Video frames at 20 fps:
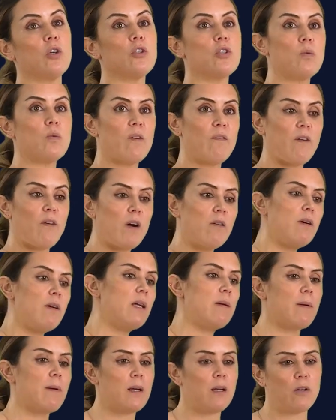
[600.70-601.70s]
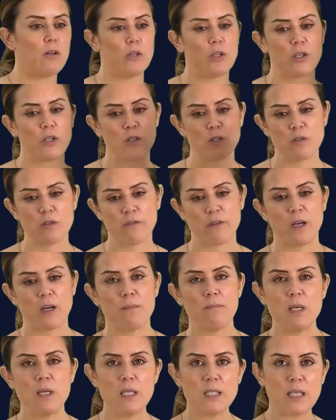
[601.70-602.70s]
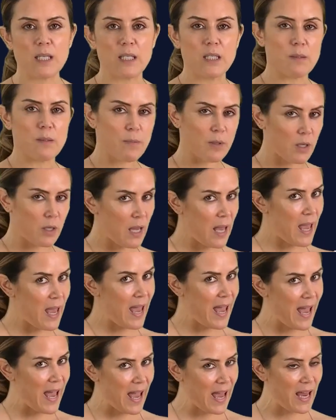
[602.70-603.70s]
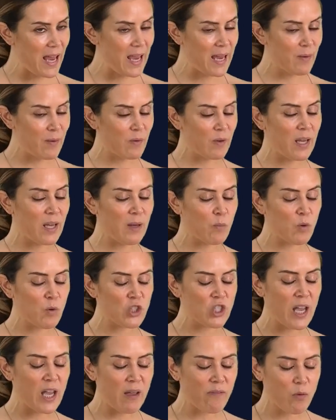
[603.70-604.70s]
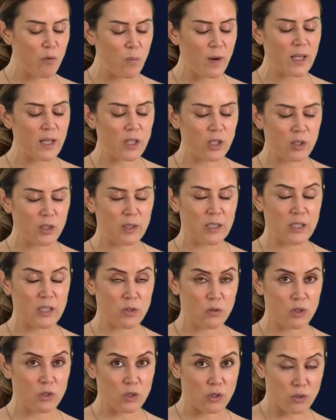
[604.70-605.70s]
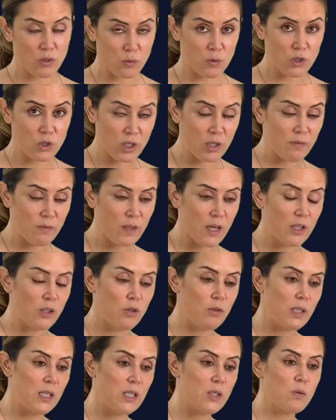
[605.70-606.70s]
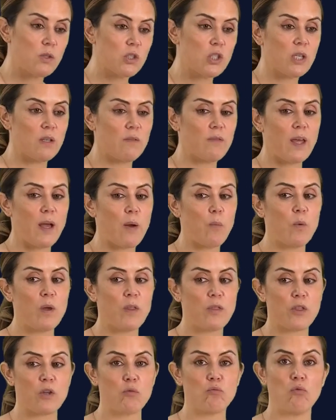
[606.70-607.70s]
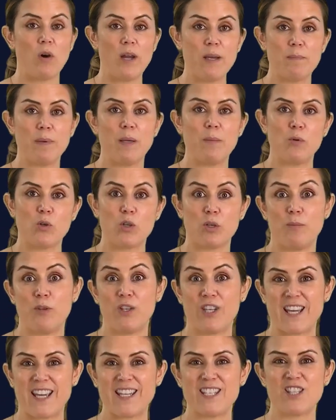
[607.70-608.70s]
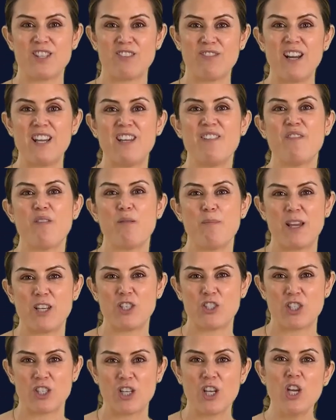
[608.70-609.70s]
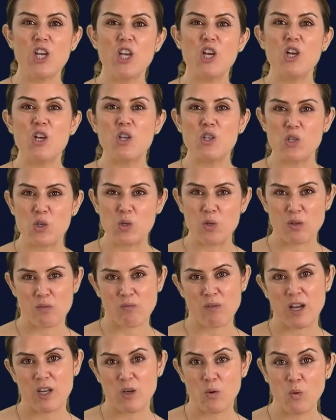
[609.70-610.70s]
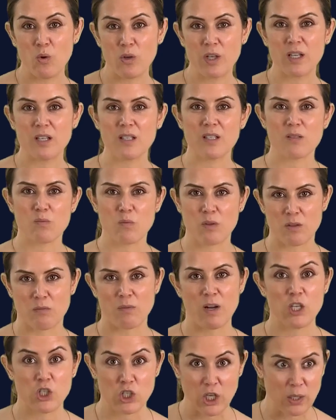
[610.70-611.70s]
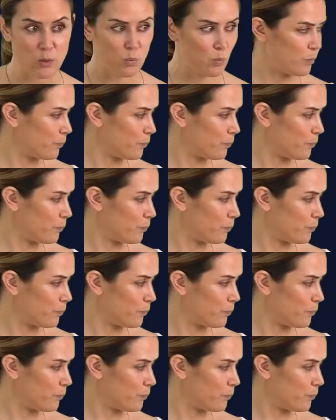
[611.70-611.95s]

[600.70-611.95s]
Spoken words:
do it via email, or you can do it via meetings, but in whichever way that you need to achieve that, you need to achieve that with the right people communicating the right information to the right audience with the right channel.